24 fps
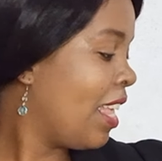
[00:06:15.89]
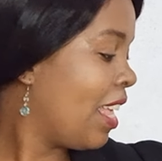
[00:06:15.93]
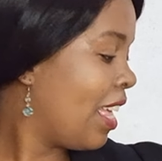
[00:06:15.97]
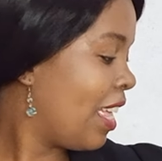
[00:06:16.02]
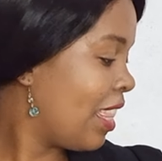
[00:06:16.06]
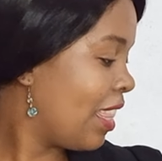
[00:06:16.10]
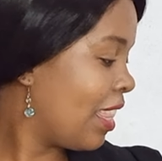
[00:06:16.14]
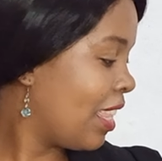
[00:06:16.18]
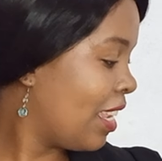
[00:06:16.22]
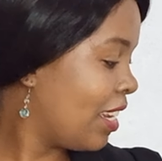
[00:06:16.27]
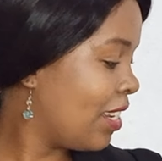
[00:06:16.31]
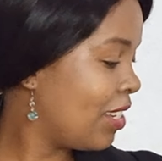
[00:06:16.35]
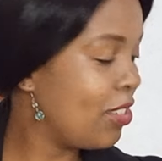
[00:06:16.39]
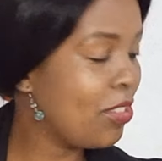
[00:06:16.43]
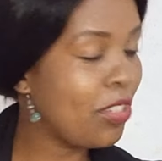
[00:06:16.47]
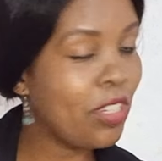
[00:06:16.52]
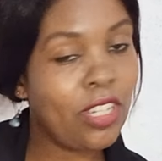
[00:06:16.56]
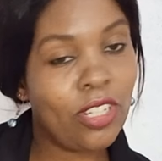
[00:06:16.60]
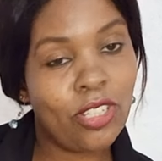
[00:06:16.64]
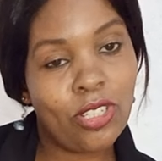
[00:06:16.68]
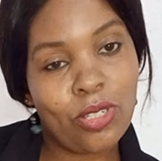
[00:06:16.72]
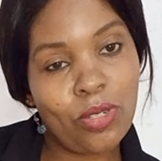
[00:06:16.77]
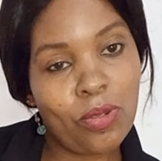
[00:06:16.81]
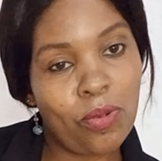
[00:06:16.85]
and then you
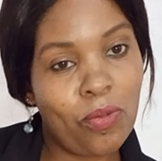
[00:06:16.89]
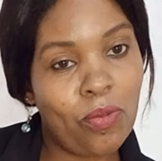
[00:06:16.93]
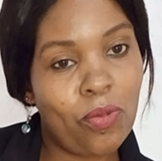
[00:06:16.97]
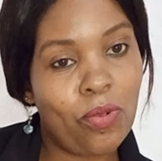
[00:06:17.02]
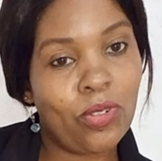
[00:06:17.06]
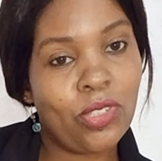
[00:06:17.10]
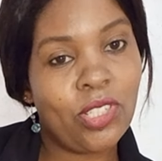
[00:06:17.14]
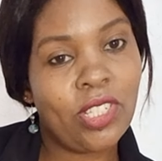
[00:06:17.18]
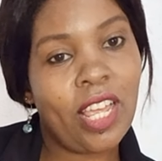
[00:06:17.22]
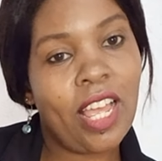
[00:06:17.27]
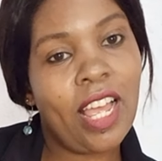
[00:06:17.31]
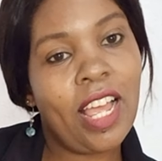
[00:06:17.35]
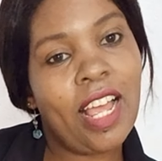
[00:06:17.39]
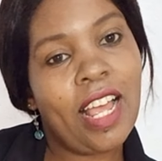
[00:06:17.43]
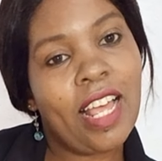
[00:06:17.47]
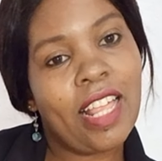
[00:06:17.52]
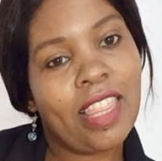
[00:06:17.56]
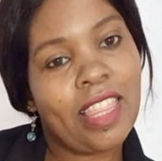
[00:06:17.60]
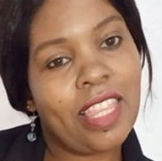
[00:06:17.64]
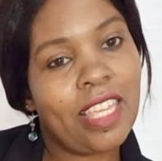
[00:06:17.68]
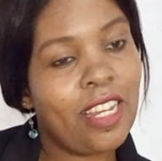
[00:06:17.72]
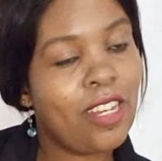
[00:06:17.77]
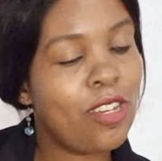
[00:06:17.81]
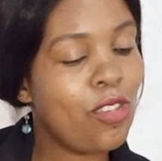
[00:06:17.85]
get your water,
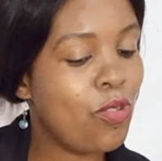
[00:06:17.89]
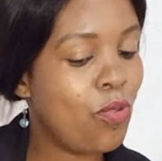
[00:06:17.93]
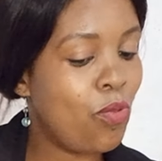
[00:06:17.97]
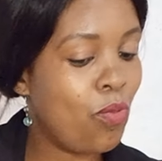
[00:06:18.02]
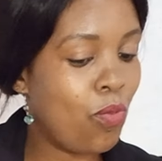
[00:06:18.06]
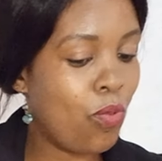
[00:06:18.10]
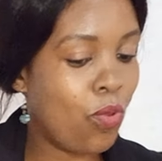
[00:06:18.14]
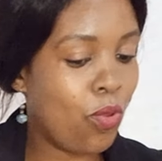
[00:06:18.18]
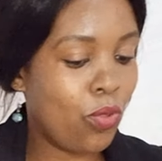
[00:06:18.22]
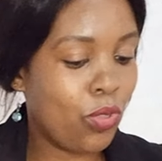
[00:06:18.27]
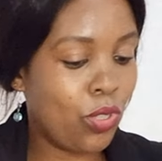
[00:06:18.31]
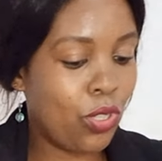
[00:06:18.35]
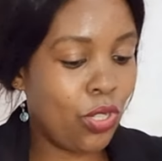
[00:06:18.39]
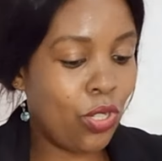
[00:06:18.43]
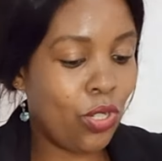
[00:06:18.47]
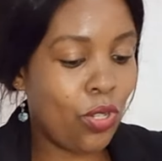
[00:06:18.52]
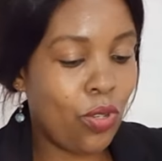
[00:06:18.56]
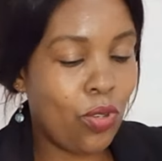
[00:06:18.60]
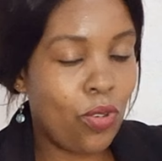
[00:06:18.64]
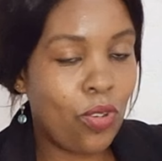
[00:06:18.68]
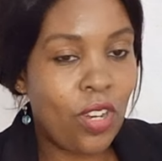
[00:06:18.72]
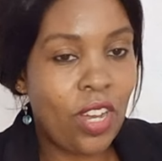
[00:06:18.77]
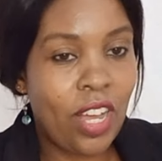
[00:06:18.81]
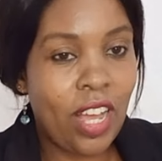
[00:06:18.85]
and then you wash
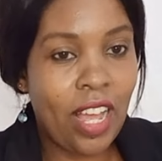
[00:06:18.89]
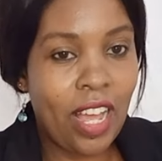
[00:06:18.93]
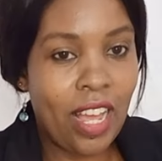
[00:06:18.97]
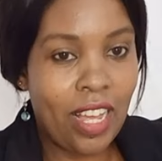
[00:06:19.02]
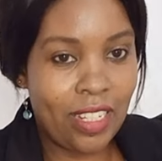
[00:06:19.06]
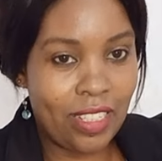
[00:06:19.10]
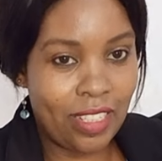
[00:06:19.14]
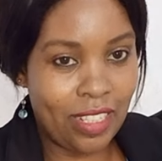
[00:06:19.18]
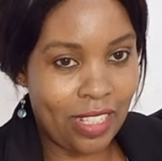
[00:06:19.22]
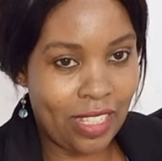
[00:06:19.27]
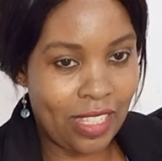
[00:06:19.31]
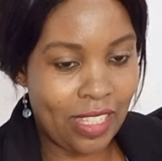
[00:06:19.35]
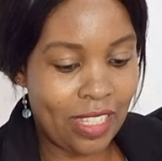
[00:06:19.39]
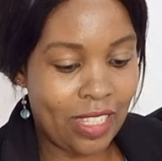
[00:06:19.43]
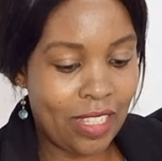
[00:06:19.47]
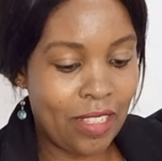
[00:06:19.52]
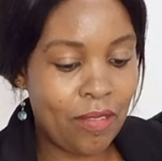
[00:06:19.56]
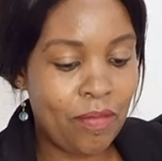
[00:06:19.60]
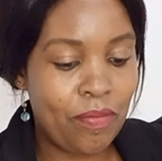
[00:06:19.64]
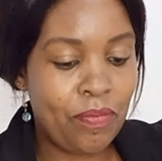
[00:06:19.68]
your hands.